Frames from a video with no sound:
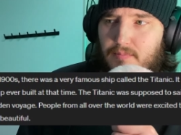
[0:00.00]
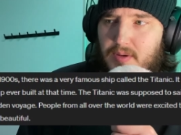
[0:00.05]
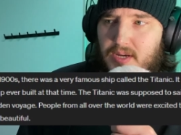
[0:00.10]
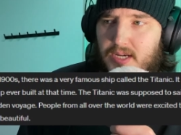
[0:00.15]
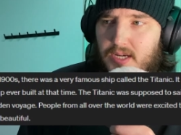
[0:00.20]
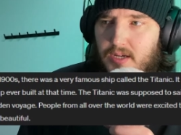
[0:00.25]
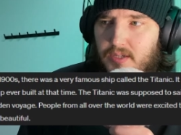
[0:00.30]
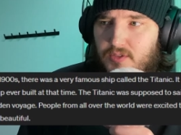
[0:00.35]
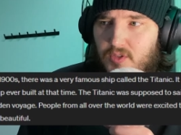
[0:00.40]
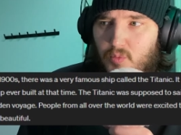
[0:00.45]

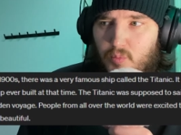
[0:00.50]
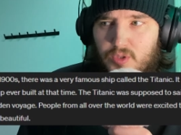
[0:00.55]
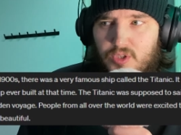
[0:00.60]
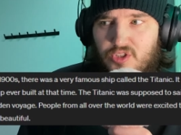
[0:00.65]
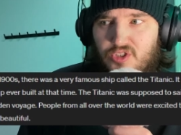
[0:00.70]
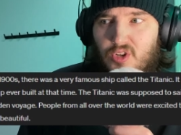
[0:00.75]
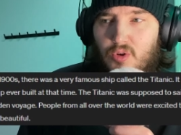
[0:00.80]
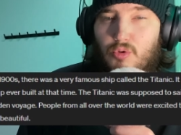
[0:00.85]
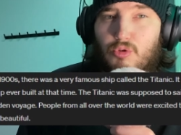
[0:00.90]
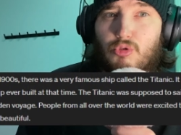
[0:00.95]
because it was
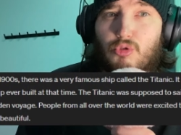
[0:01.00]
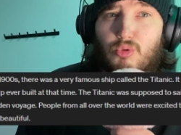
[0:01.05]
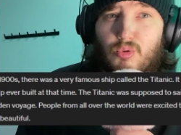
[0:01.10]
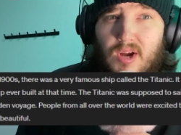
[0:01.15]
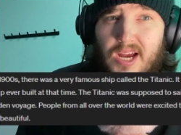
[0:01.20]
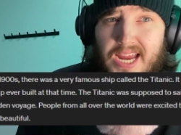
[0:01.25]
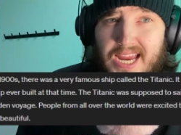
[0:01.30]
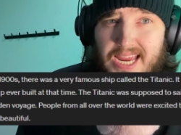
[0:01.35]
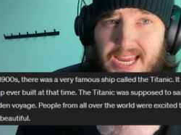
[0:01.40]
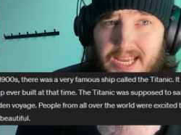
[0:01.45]
so
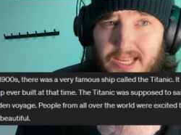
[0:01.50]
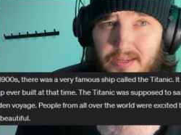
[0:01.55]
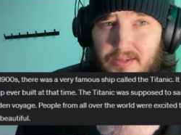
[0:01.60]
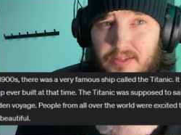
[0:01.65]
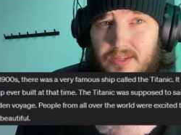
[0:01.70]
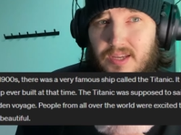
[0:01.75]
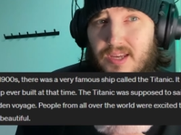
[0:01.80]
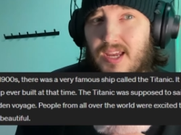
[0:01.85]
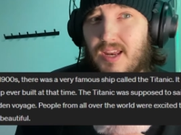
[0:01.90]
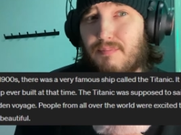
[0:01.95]

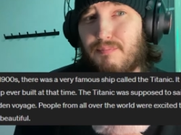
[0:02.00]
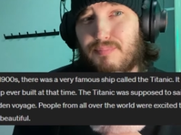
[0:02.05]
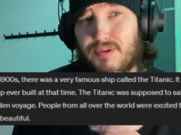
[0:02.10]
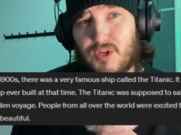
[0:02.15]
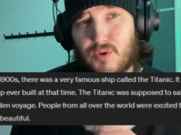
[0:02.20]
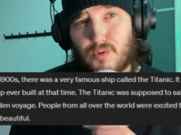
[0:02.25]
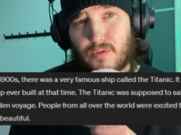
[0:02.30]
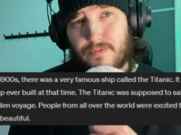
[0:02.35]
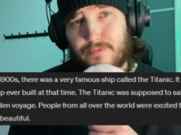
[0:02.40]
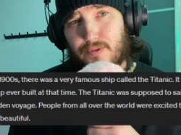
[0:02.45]
grand and
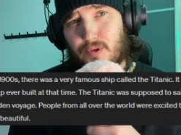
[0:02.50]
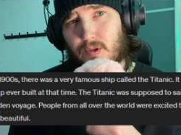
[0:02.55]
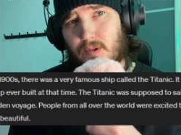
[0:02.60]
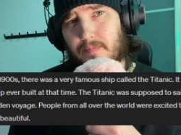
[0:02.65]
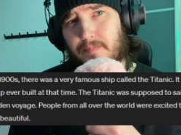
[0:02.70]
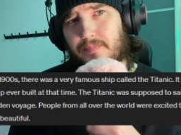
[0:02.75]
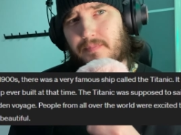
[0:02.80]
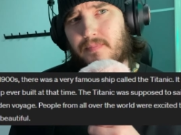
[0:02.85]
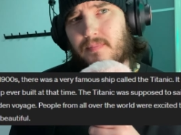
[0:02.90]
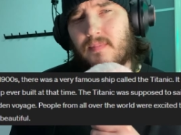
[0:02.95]
beautiful.